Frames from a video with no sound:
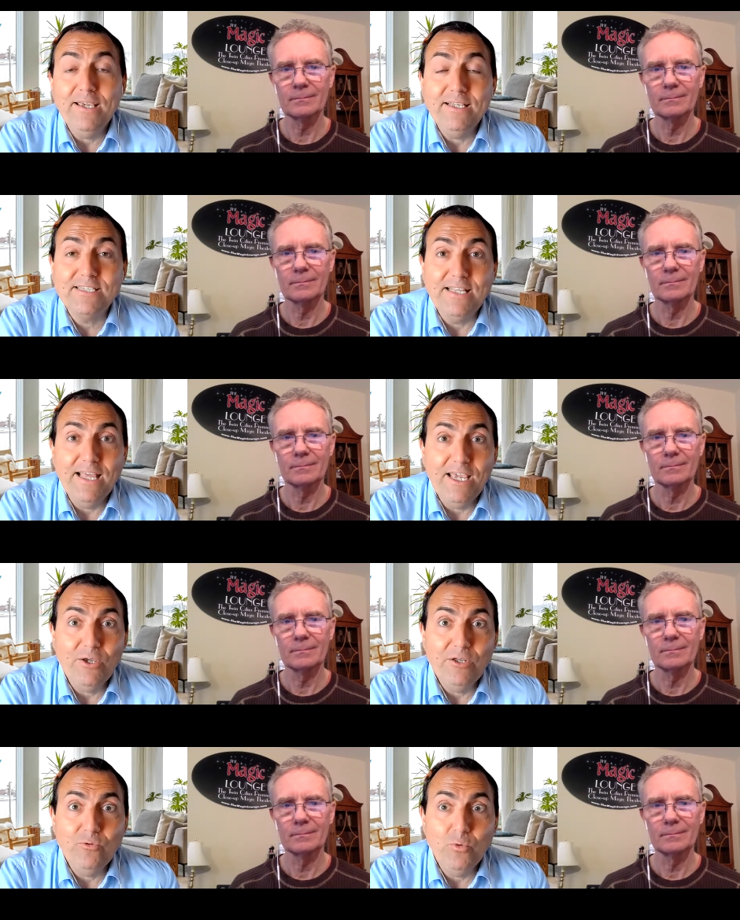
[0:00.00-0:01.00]
Speaker 1: is a day
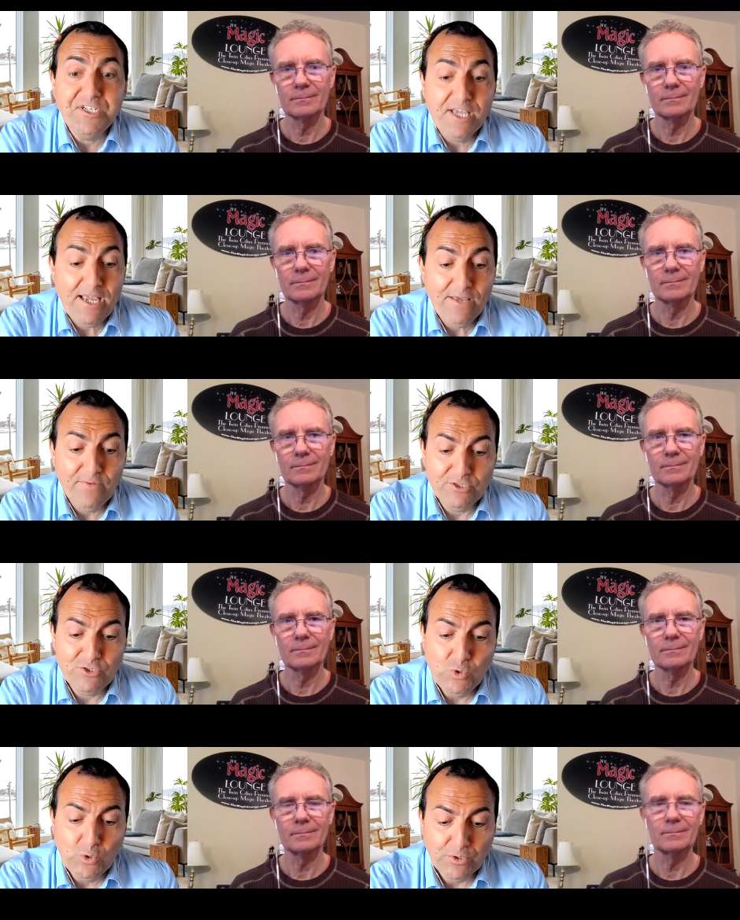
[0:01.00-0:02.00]
in which I have a
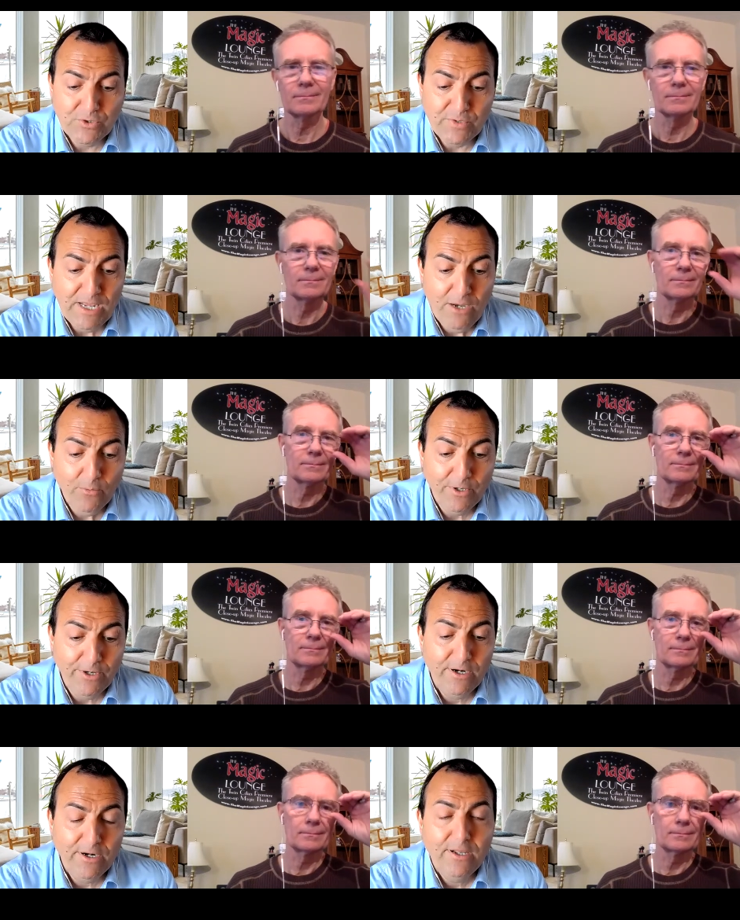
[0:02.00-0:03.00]
two or three hour